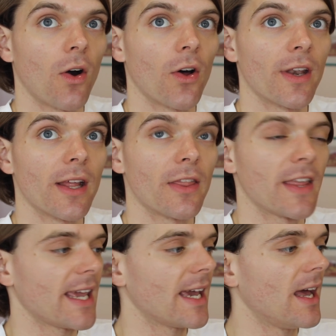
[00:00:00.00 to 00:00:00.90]
on
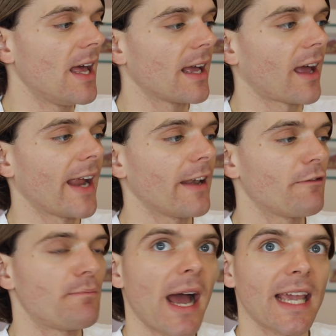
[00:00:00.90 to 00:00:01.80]
the kind
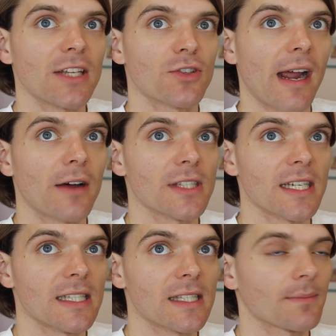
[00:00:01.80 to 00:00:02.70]
of baggy
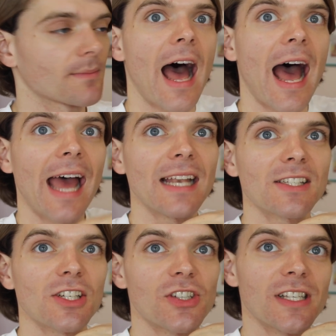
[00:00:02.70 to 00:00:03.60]
trousers.
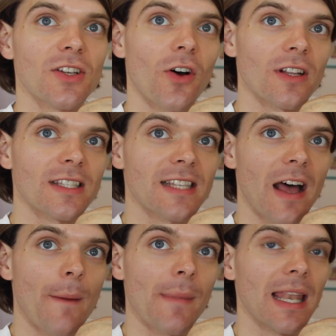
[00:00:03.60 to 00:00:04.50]
And she's got
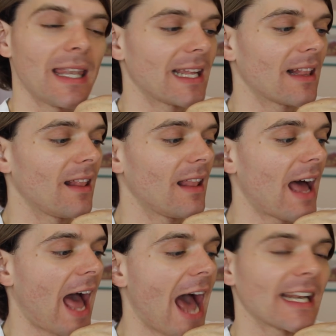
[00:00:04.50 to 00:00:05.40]
some little
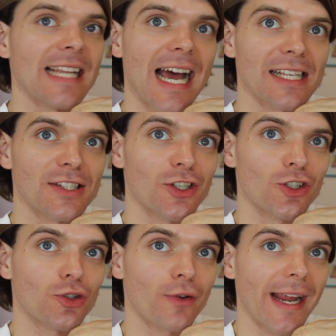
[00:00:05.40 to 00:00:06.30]

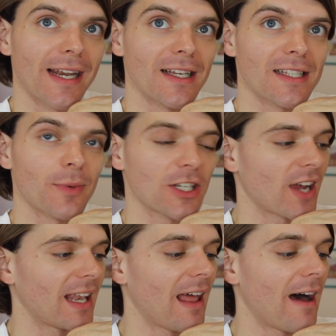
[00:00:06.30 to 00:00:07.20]
Adidas trainers, which
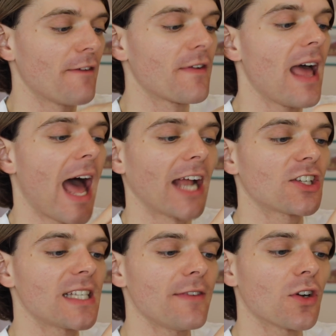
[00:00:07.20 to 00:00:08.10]
I love.
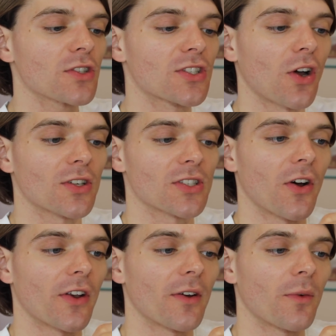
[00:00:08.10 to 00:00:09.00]
And she's even got socks
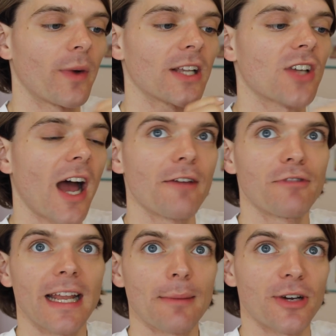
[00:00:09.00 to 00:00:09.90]
on, which I
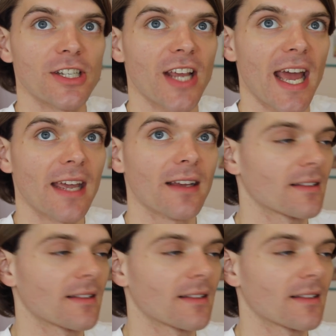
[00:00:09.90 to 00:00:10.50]
really appreciate.